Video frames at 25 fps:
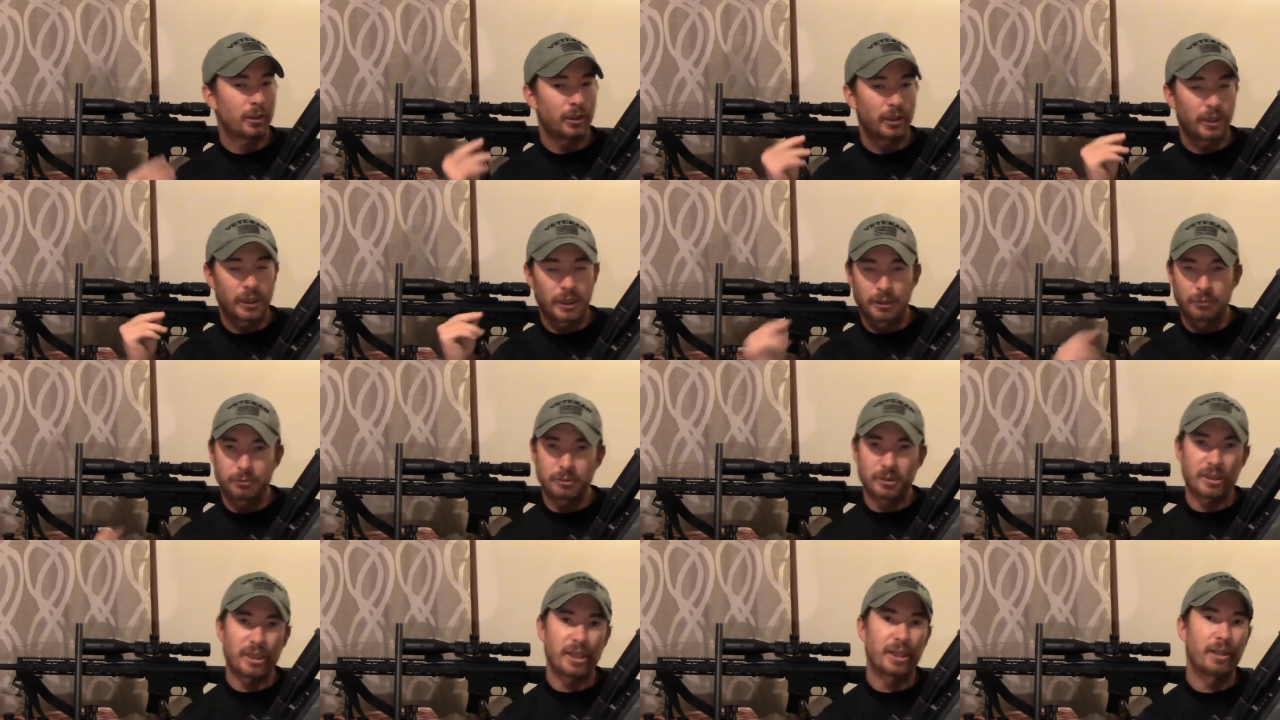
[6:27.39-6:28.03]
He
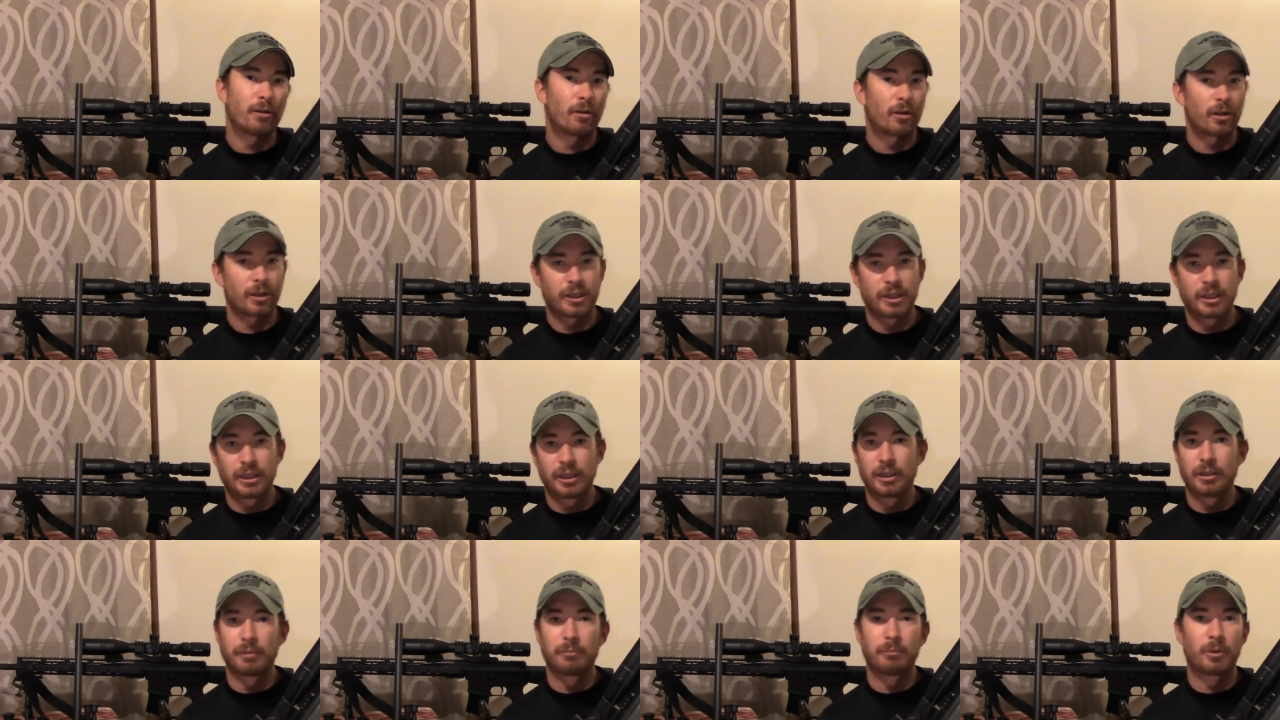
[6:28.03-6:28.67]
was
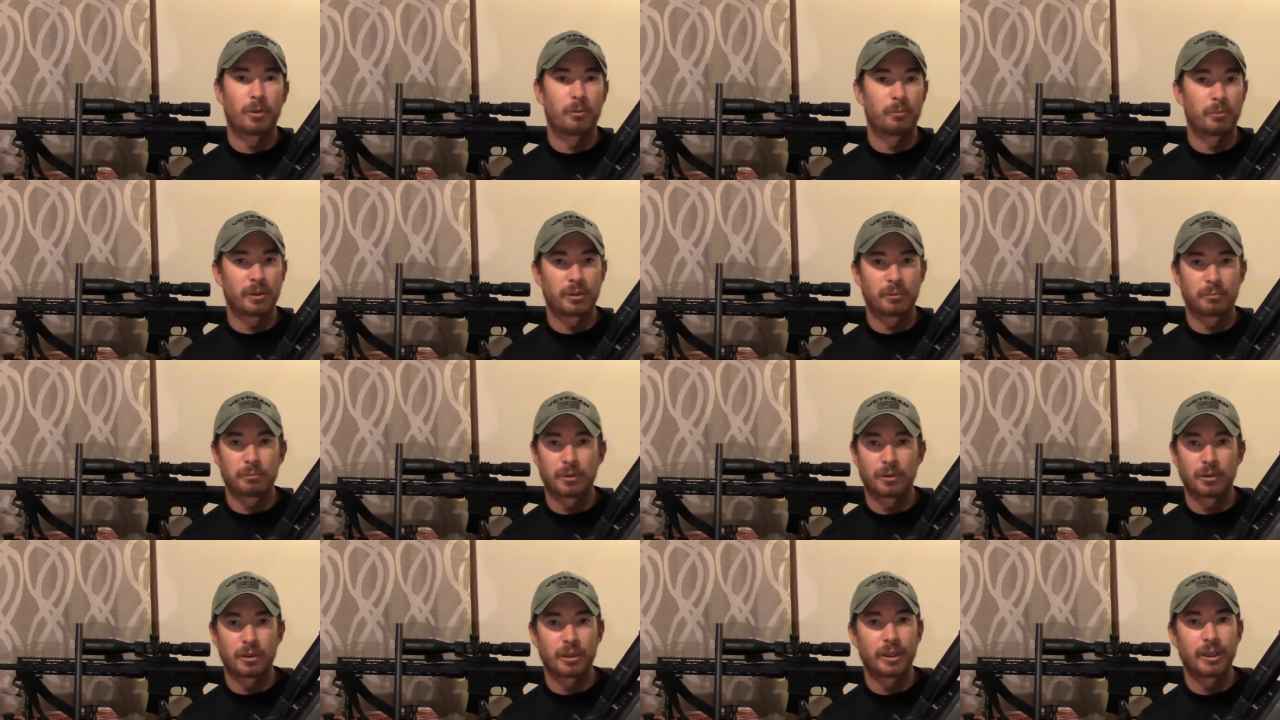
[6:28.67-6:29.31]
DRT the moment the
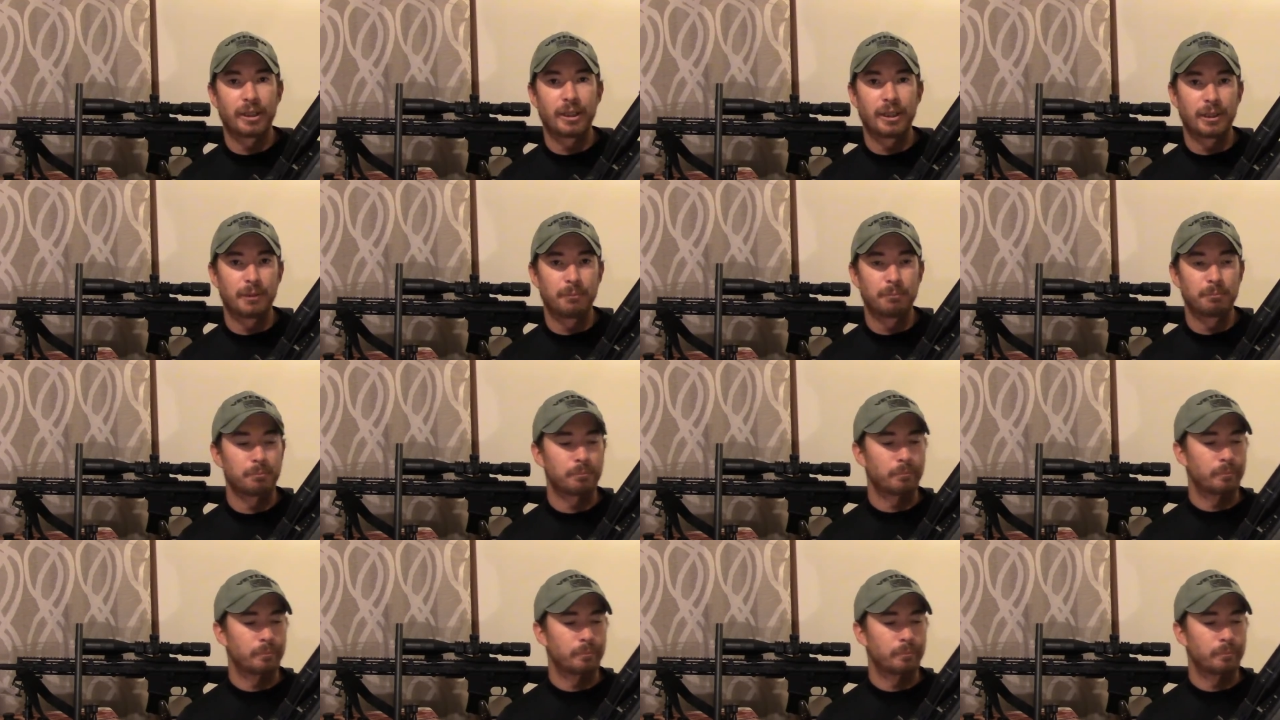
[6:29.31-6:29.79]
bullet hit him.